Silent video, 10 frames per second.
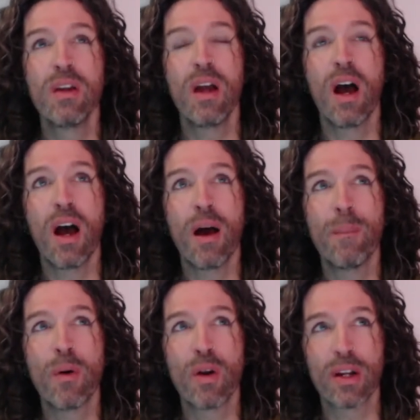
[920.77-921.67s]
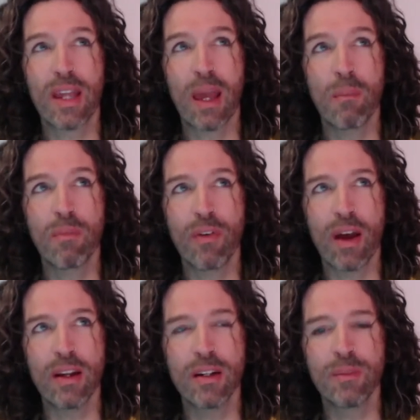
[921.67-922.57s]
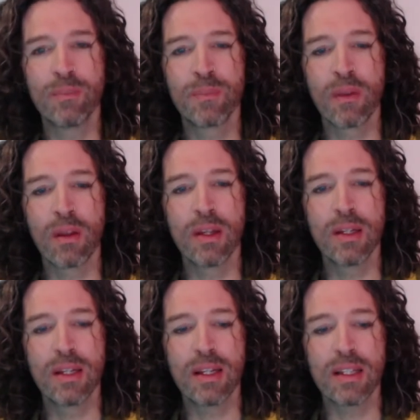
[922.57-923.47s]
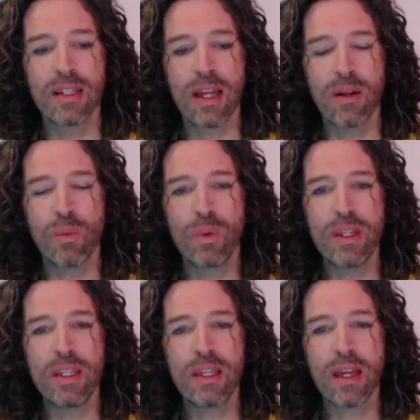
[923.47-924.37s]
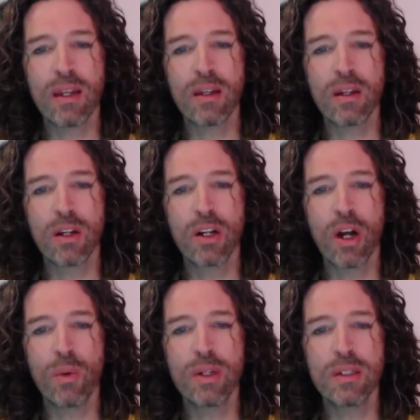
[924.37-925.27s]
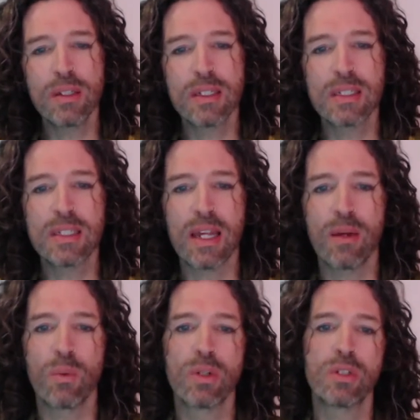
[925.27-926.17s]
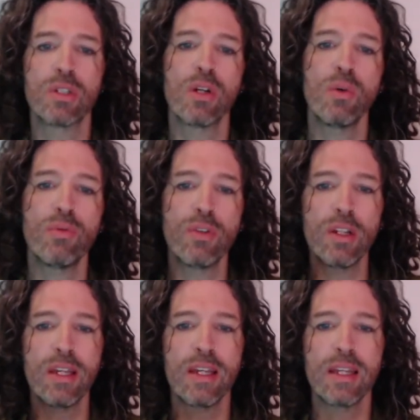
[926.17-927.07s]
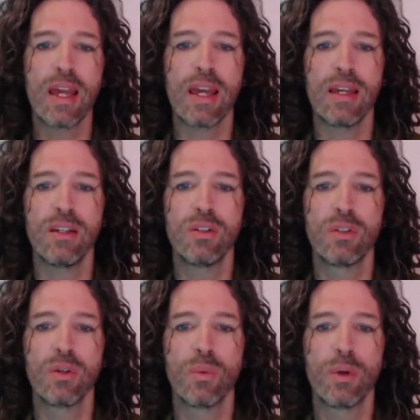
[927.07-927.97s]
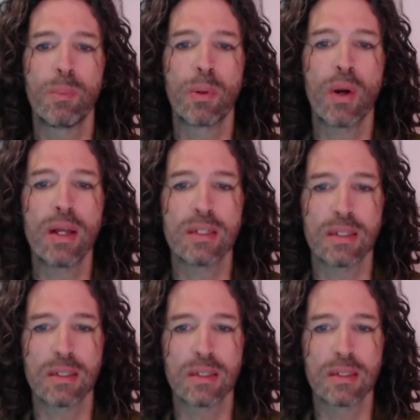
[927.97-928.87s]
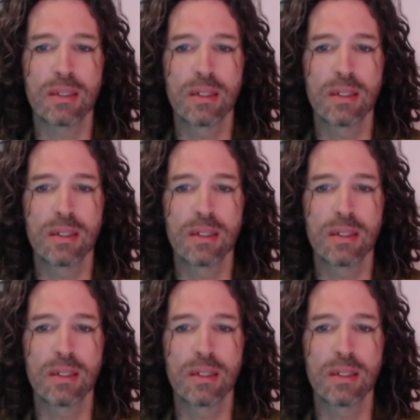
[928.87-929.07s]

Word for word: um, or a campfire that we can go into this state, we're so fully engaged with presence